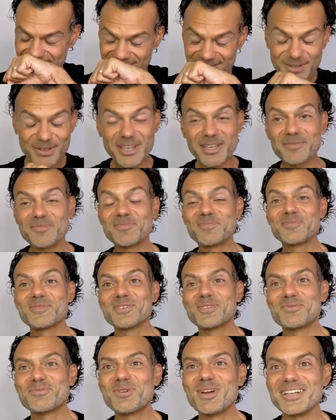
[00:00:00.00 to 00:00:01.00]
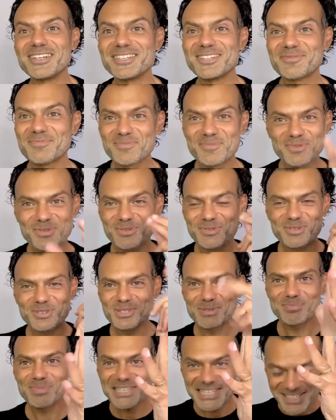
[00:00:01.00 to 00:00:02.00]
okay, right.
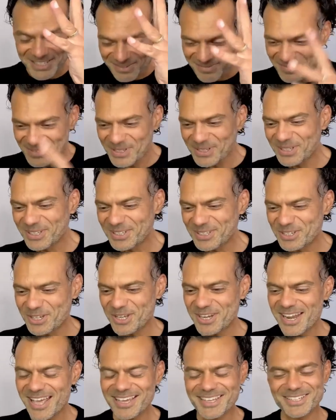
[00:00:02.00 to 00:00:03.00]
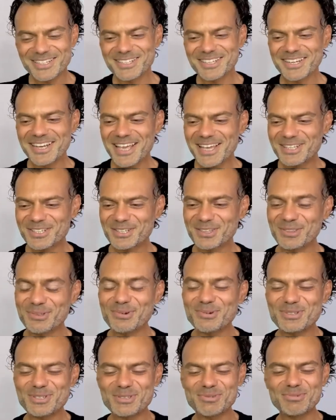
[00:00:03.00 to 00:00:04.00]
Speak, connect, connect
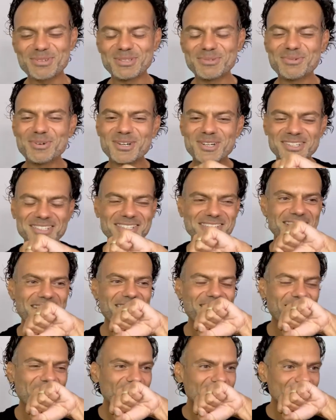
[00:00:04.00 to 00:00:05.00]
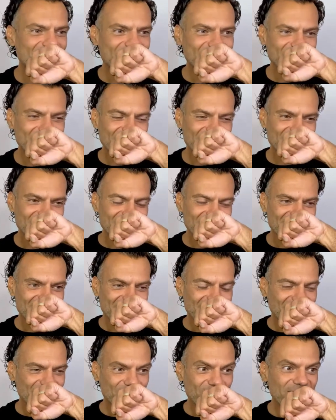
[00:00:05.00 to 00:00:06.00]
thoughts with words. Um,
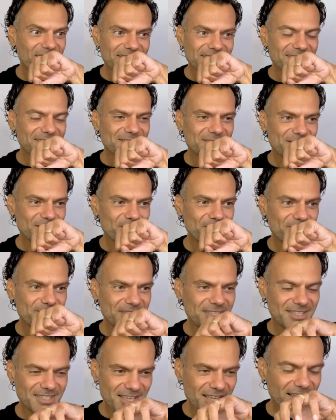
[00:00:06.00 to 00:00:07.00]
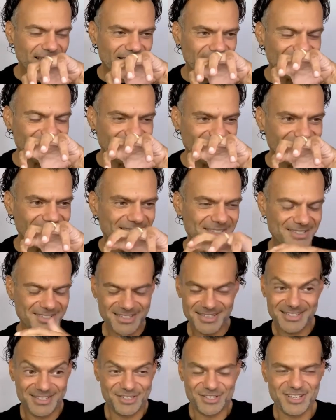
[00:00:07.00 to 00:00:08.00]
right. So yeah, it's
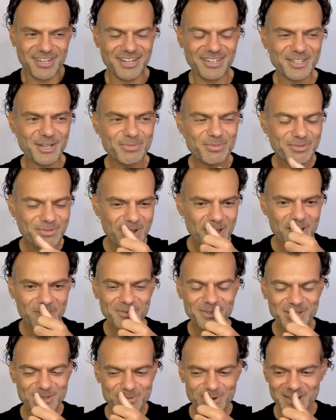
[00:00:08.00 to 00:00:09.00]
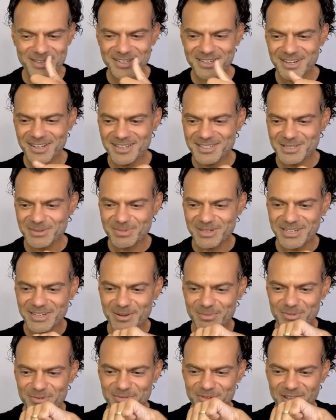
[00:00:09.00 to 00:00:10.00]
it's Chanel number five. It's recognizably
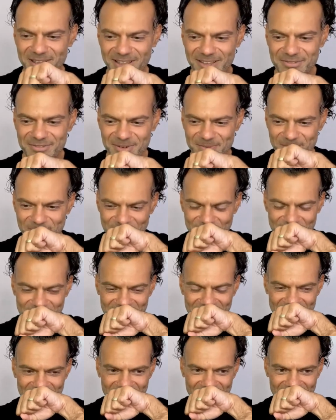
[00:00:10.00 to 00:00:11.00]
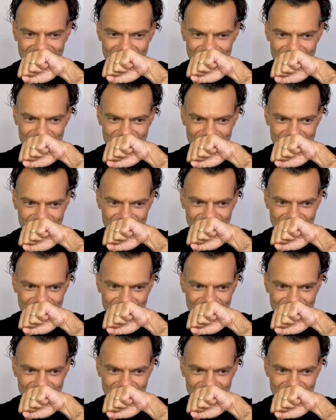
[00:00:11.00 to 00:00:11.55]
number five. Um,